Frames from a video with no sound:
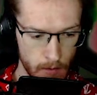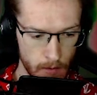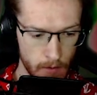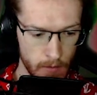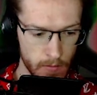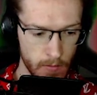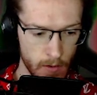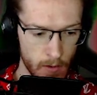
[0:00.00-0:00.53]

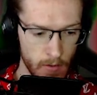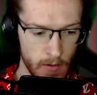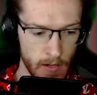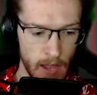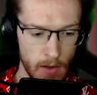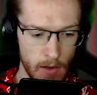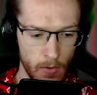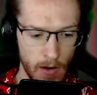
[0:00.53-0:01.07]
So
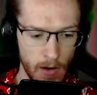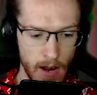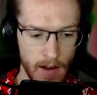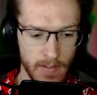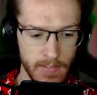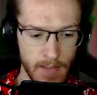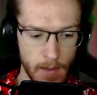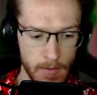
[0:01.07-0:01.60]
negate all allies'
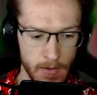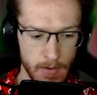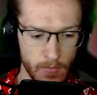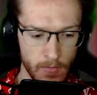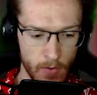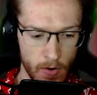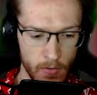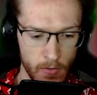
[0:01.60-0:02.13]
damage
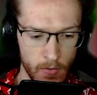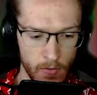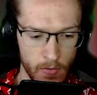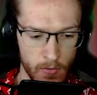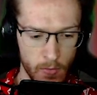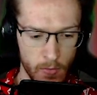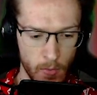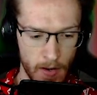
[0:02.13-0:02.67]
for
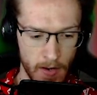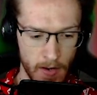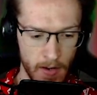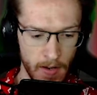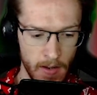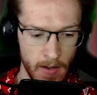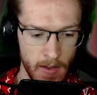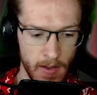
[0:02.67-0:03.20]
120
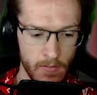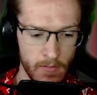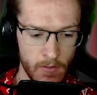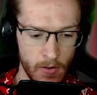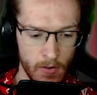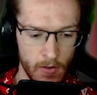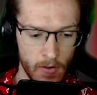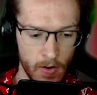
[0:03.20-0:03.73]

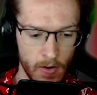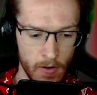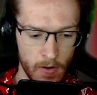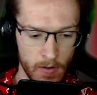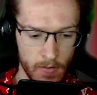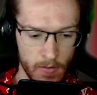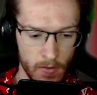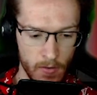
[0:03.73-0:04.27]
for
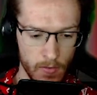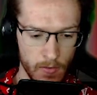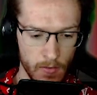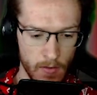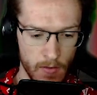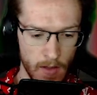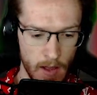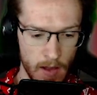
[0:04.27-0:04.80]
2
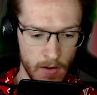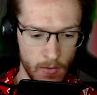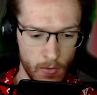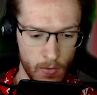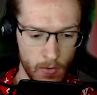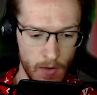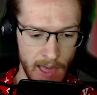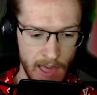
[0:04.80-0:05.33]
hours and
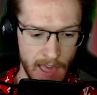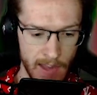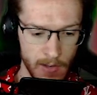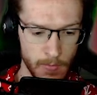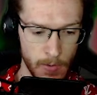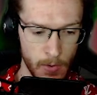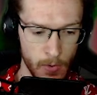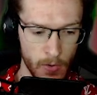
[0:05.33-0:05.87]

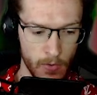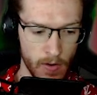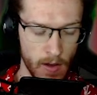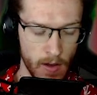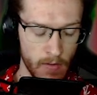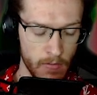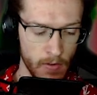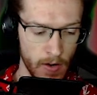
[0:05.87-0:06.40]
HP auto
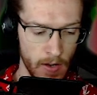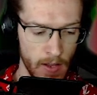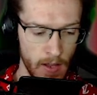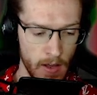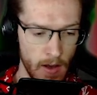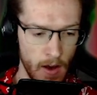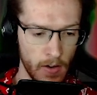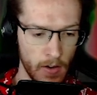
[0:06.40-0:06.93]
recovery.
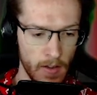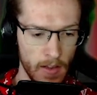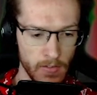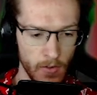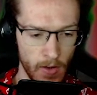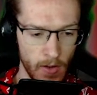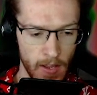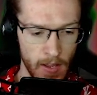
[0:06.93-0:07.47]
Oh no, that's
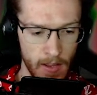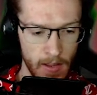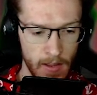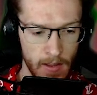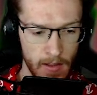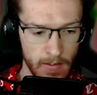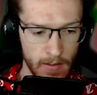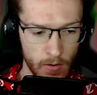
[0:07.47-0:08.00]
not it.
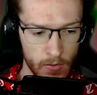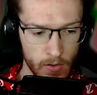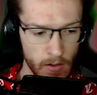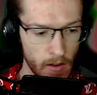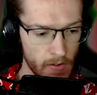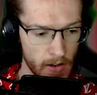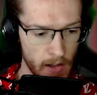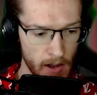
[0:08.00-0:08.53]
There was
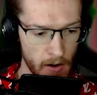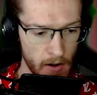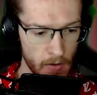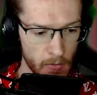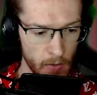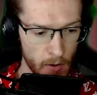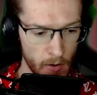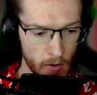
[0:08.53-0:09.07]
another
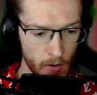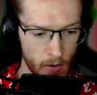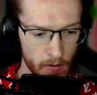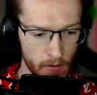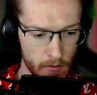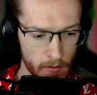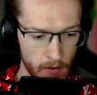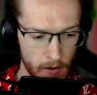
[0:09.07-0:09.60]
character
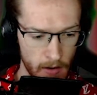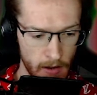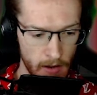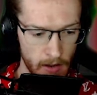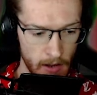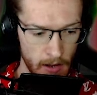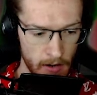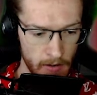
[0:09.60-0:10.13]
unlocked,
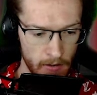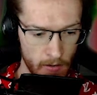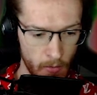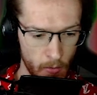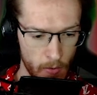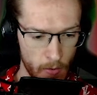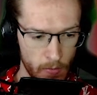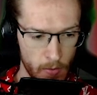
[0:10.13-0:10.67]
and
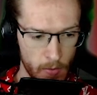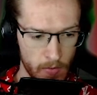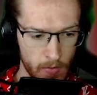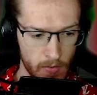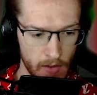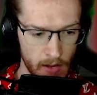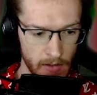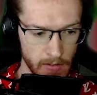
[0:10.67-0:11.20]
all of you were
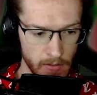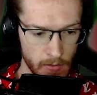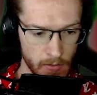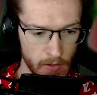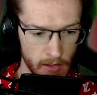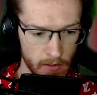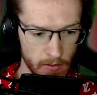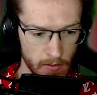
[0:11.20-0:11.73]
saying she was
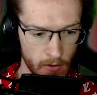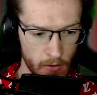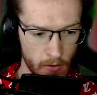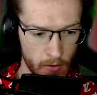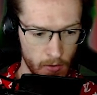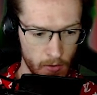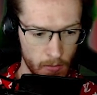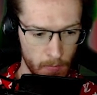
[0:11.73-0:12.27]
like the
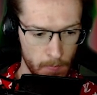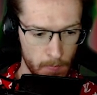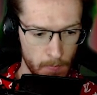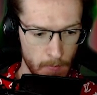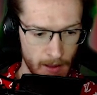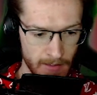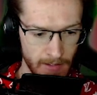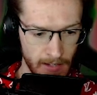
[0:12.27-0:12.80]

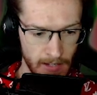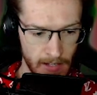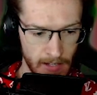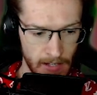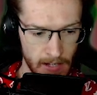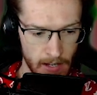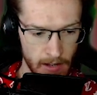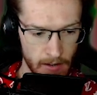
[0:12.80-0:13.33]
best
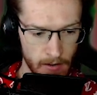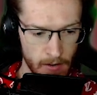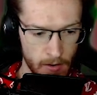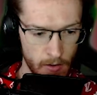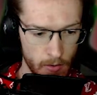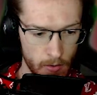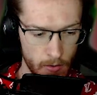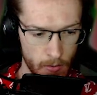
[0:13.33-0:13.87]
healer.
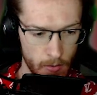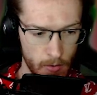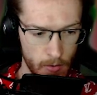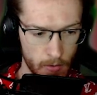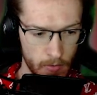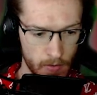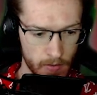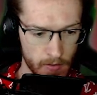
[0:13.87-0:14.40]
Well,
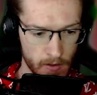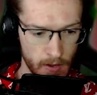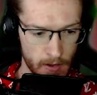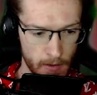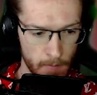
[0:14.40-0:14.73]
who's this guy?